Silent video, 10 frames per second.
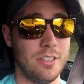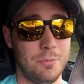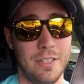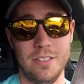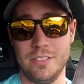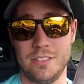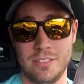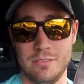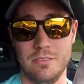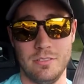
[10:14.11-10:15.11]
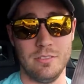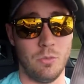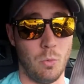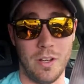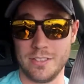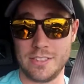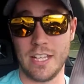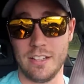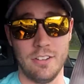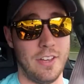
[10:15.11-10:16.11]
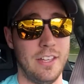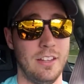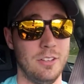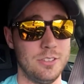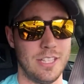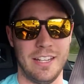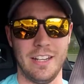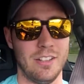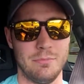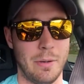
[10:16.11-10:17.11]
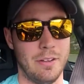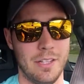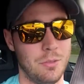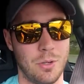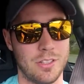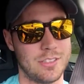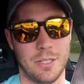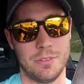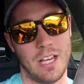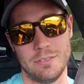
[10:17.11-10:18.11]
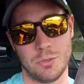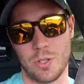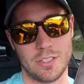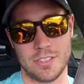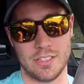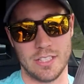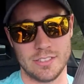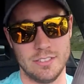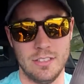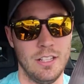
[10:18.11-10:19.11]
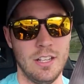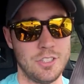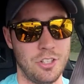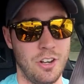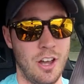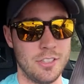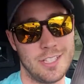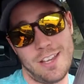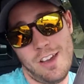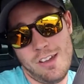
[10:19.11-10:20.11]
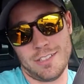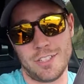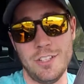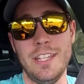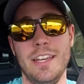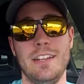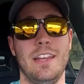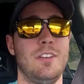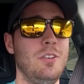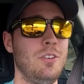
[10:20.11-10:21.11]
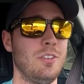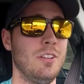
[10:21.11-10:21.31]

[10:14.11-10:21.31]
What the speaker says: is one set of halos and it barely works. Sometimes it works, it doesn't. Turn it on, it's like, oh, it's a good day today, cool.